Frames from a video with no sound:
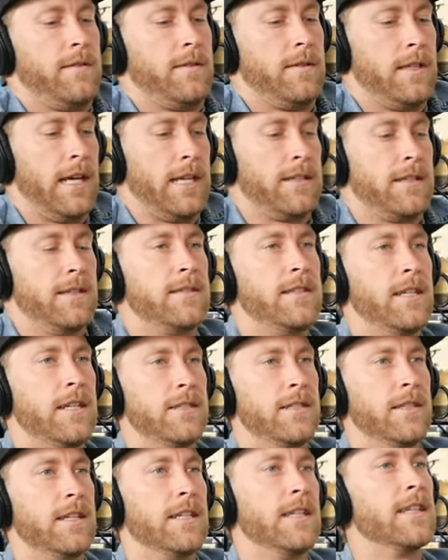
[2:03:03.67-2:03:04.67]
like
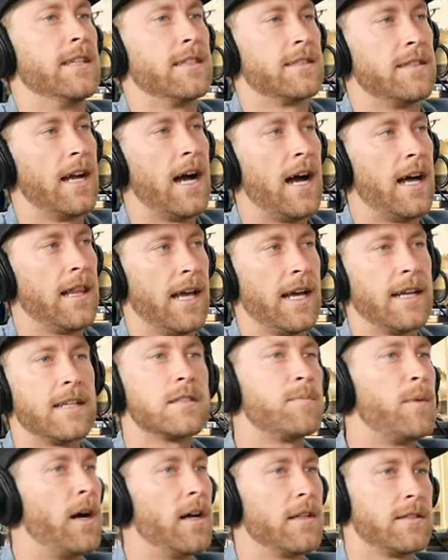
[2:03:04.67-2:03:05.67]
decision. And it's not like
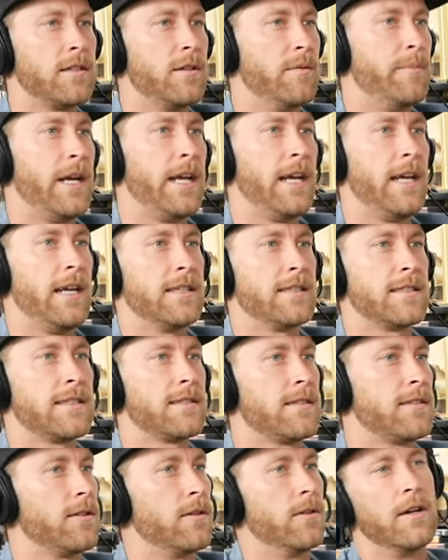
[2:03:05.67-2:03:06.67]
sponsor
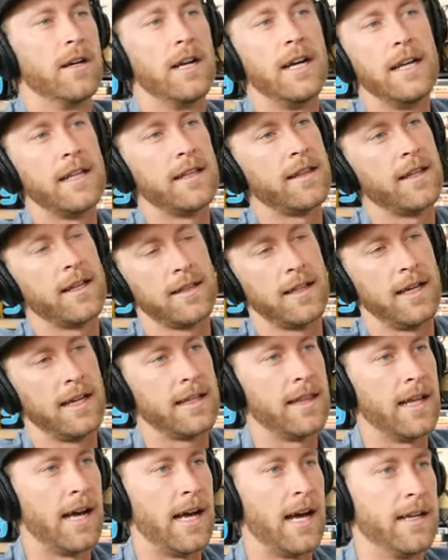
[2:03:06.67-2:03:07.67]
based or anything like
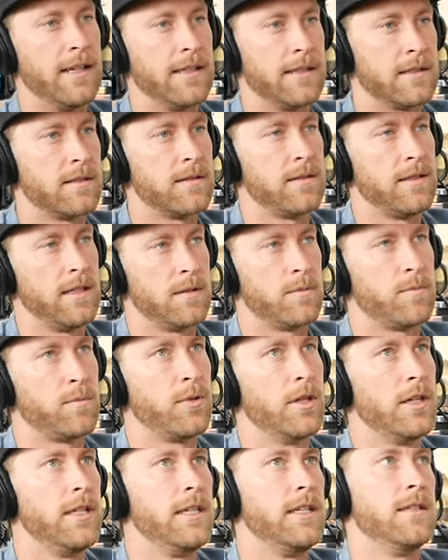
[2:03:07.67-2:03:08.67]
that. It's, it's
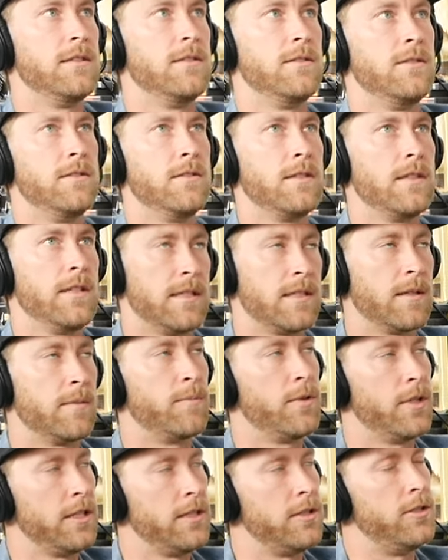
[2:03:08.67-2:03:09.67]
pretty, it's a
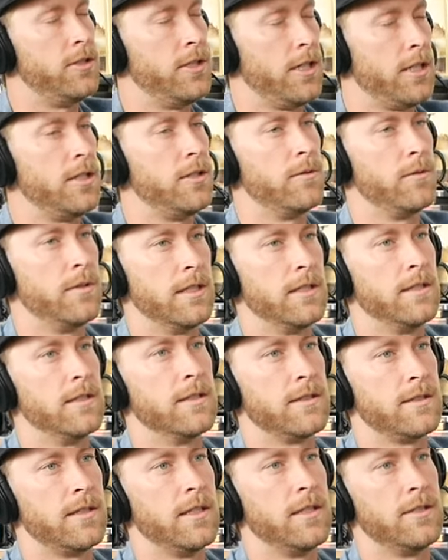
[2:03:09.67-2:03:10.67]
pretty genuine
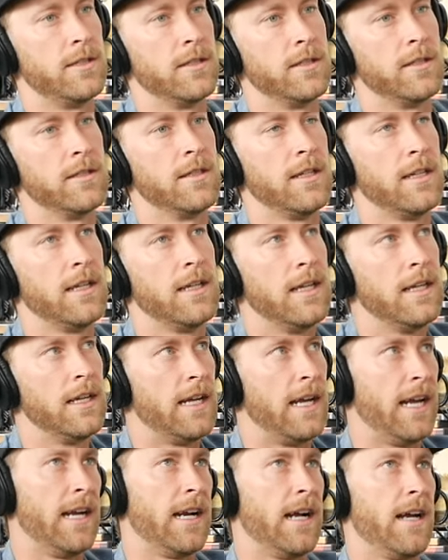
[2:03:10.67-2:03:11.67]
decision.
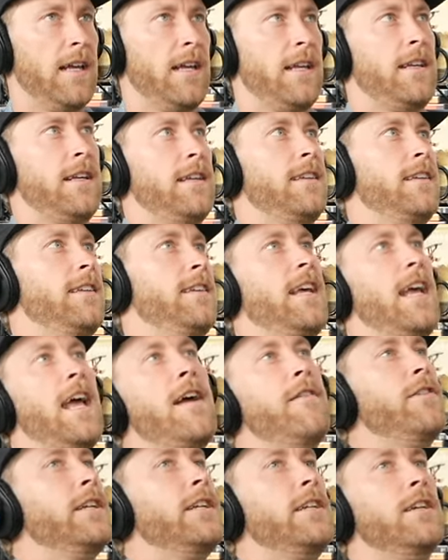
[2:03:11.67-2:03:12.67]
And I,
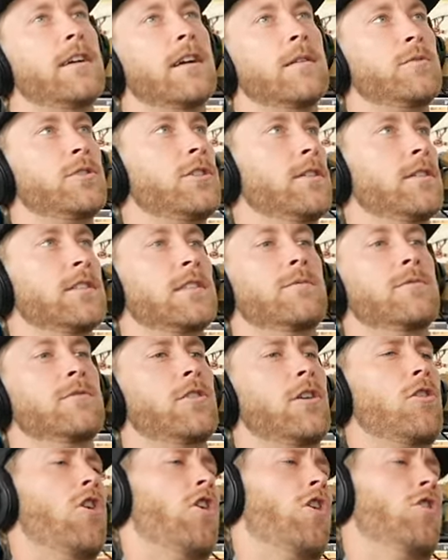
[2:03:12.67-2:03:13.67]
every year I'm sure someone's
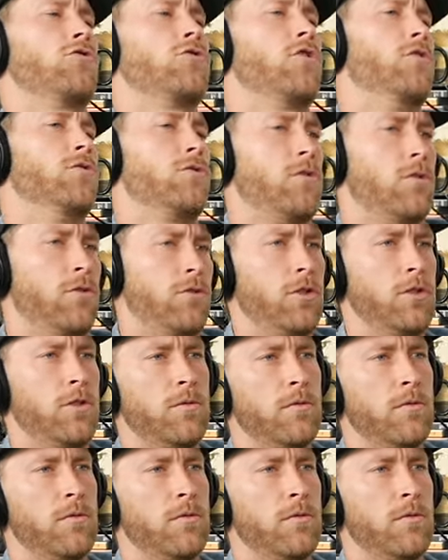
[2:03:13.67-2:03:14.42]
like, oh, so-and-so should have